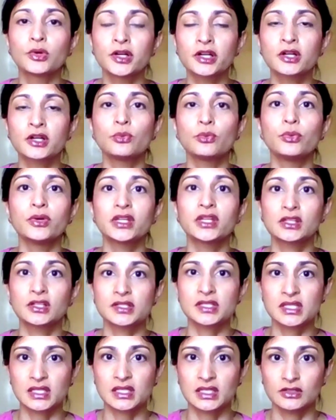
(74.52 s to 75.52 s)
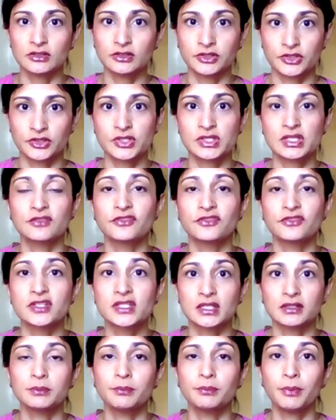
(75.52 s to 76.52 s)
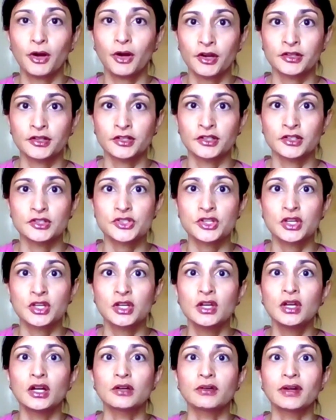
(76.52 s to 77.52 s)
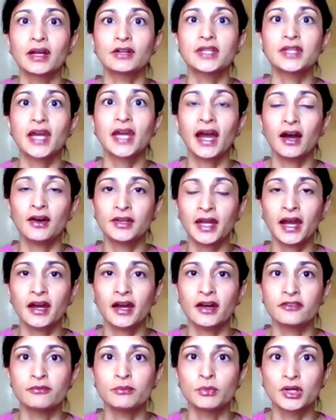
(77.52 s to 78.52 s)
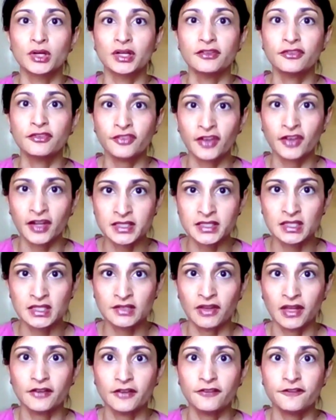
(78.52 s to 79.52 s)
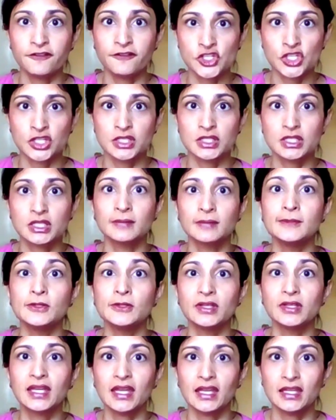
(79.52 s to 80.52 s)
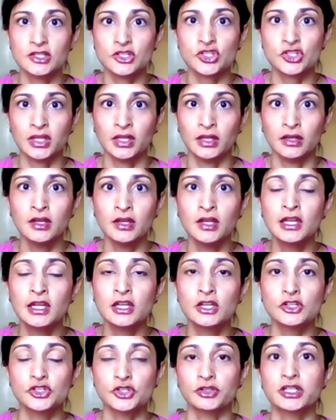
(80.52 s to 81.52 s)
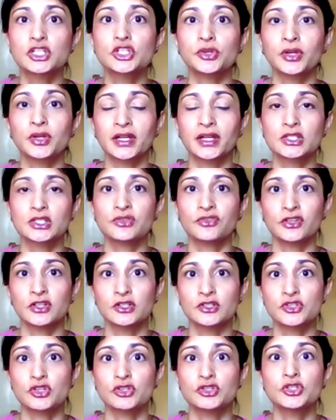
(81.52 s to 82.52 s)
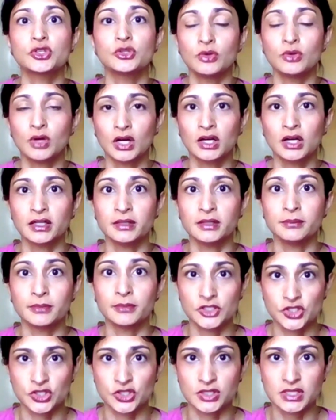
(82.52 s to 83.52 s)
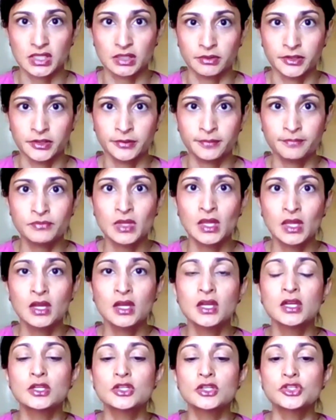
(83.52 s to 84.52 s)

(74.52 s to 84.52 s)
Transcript: is work with our skilled nursing facility partners around how to have more effective and efficient communication during transfers to our emergency room.